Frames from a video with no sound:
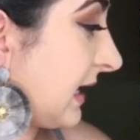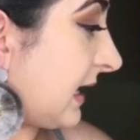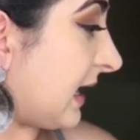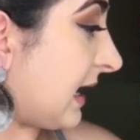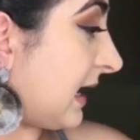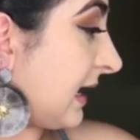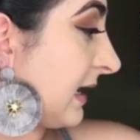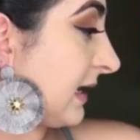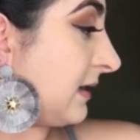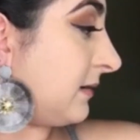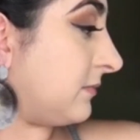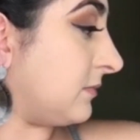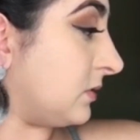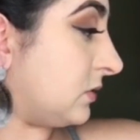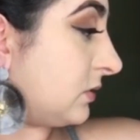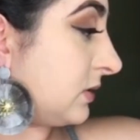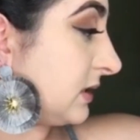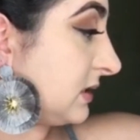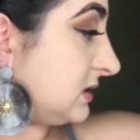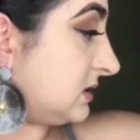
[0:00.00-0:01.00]
And I am
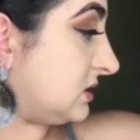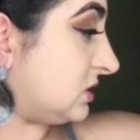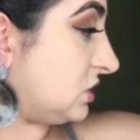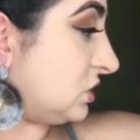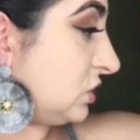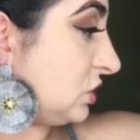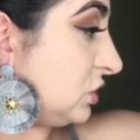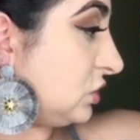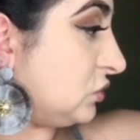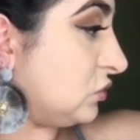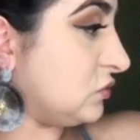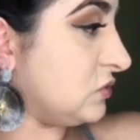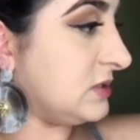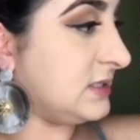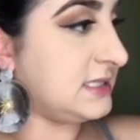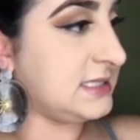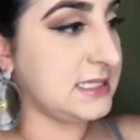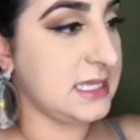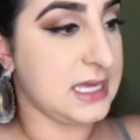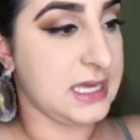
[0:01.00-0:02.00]
going to
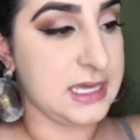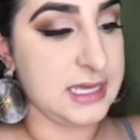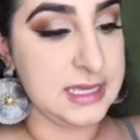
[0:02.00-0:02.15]
use